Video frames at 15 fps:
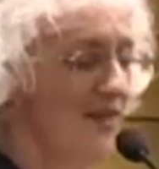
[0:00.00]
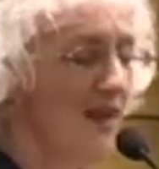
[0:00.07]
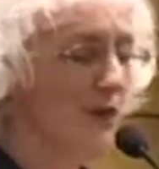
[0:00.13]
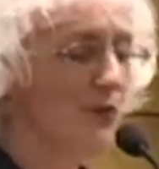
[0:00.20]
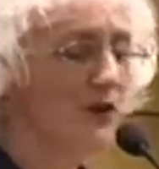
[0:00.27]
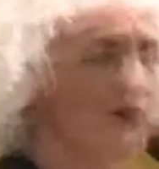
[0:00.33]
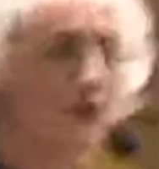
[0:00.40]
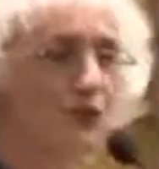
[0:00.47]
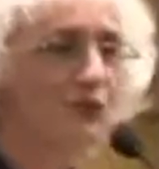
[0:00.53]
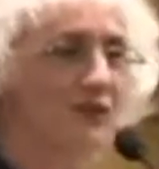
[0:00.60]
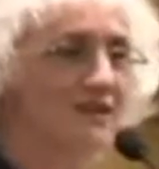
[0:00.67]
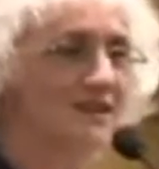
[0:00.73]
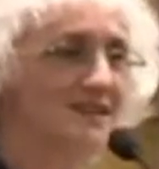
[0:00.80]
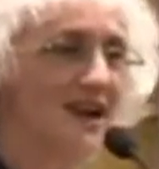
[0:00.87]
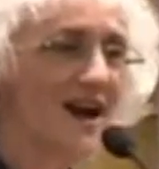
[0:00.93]
that when you're
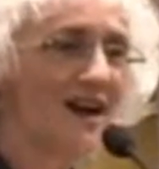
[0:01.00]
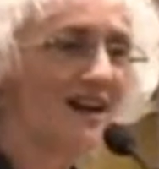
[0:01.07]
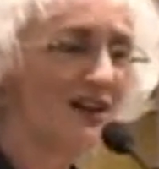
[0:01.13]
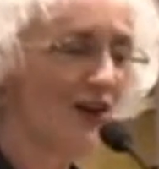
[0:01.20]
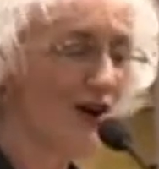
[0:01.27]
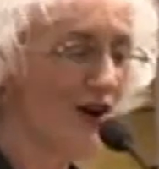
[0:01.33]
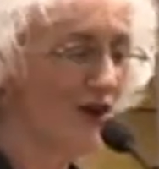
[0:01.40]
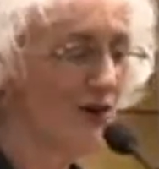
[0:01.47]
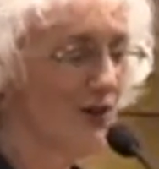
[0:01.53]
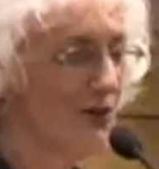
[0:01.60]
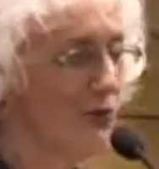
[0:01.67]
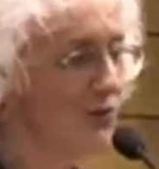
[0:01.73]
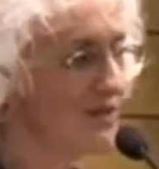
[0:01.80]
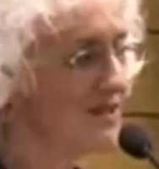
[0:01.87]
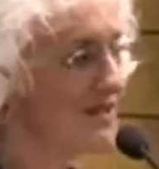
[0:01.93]
in dialogue
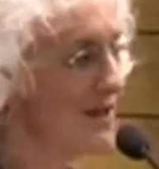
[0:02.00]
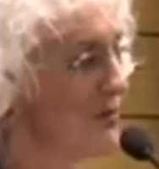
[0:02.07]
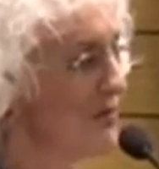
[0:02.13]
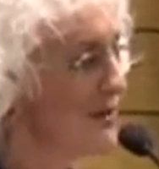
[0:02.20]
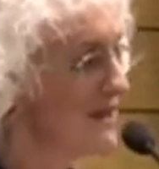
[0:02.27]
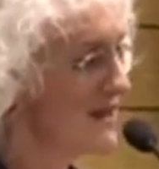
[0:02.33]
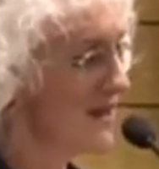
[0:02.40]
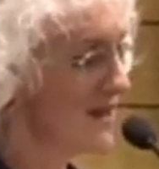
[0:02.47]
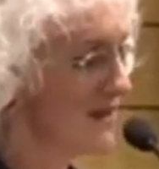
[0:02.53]
with somebody